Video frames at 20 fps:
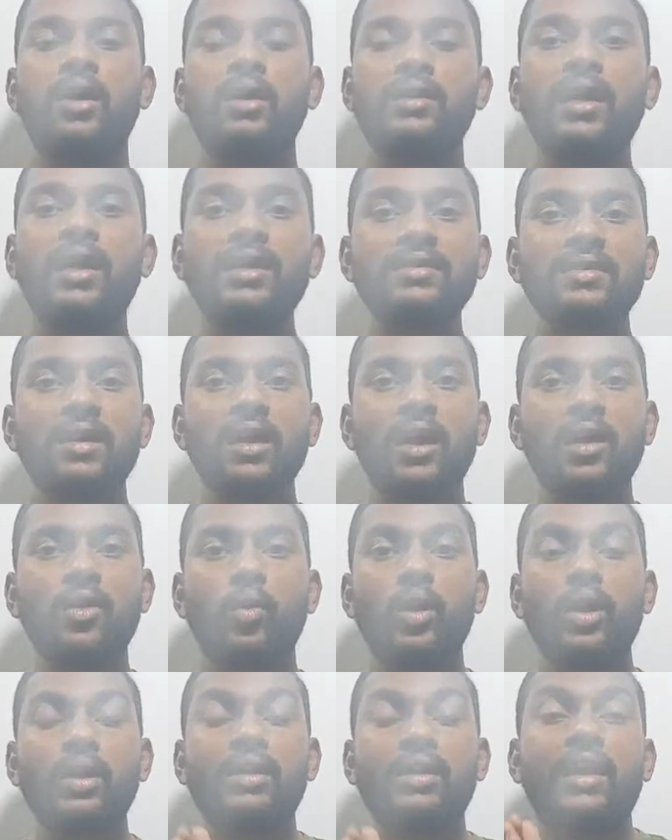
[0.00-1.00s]
That is called
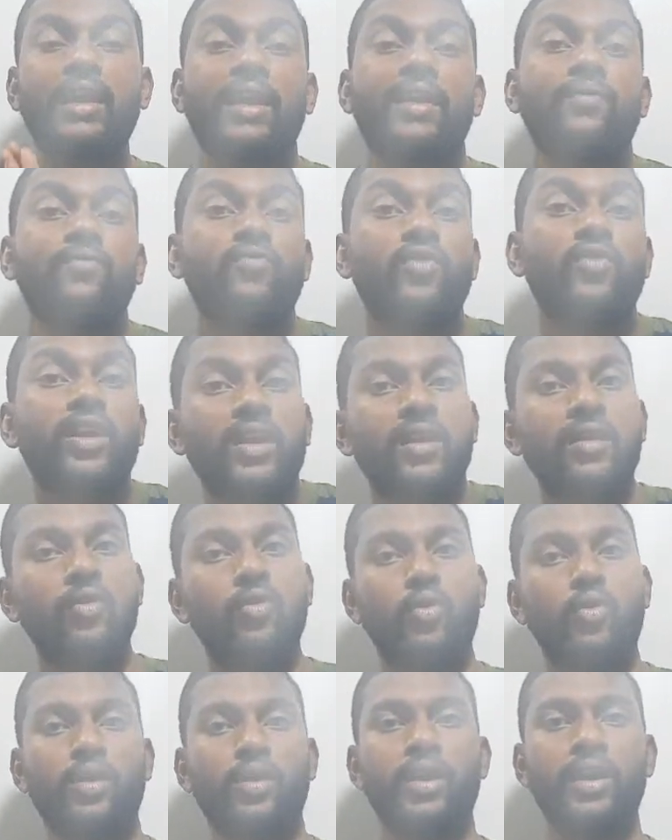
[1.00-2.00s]
what? Time varying
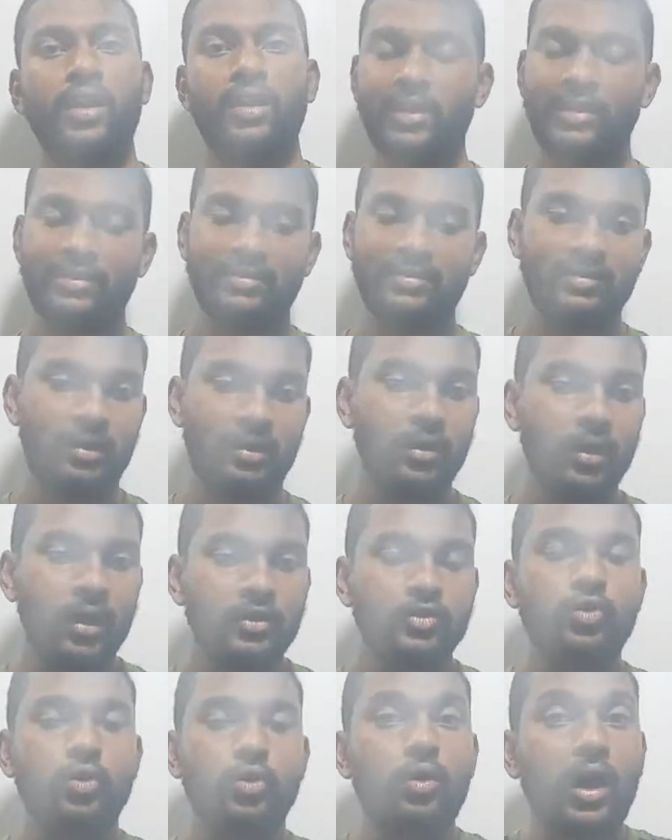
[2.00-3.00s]
quantity. That's all.
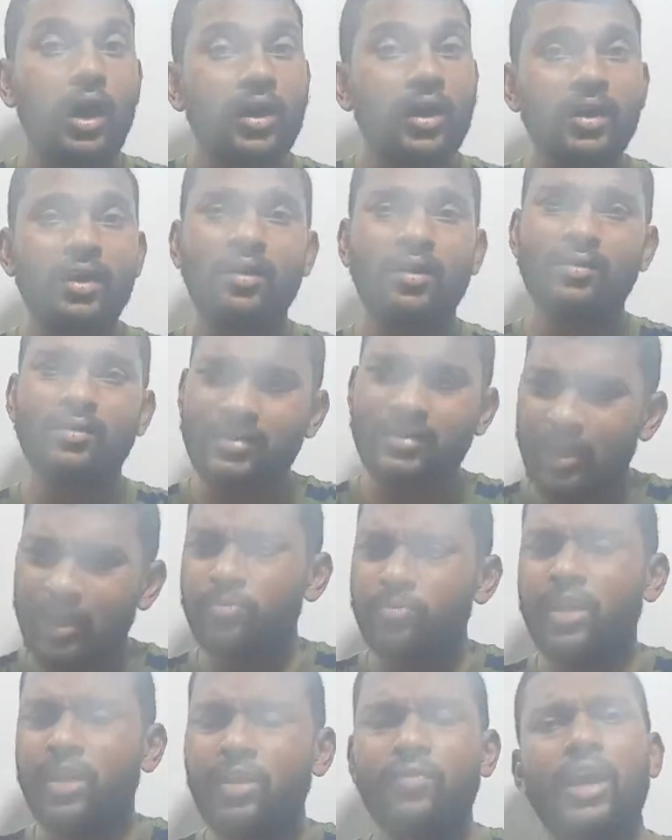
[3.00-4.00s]
So in the same
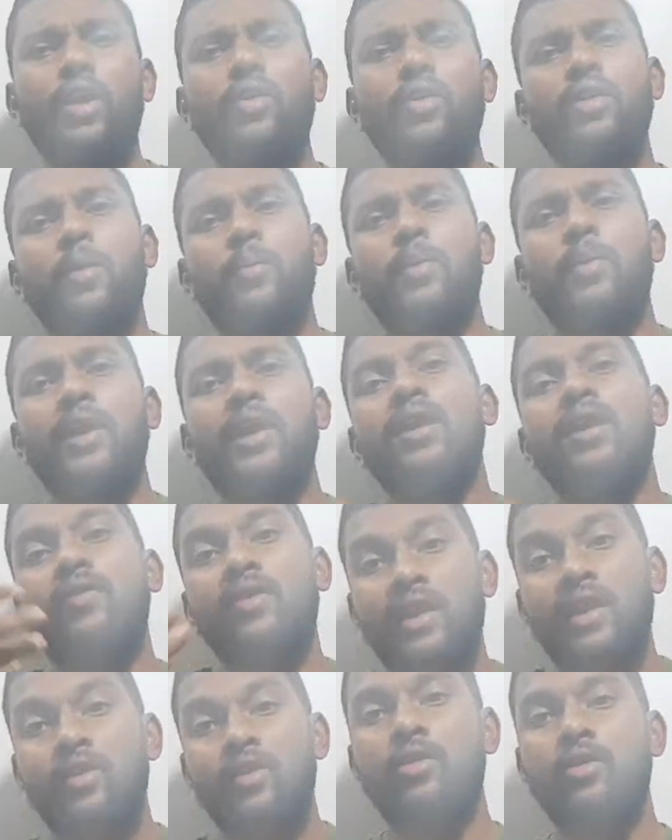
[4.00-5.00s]
thing we have to apply in our
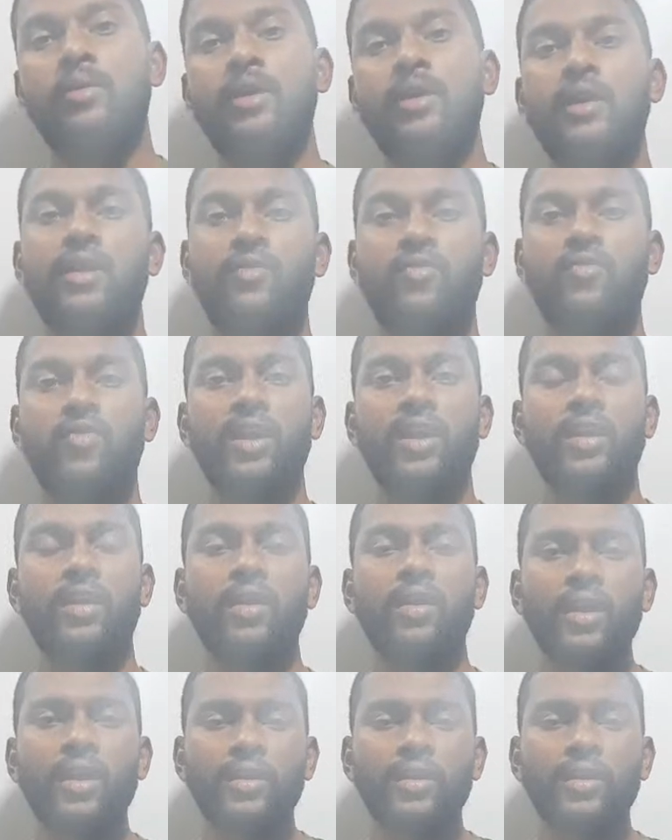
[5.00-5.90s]
electromagnetic field.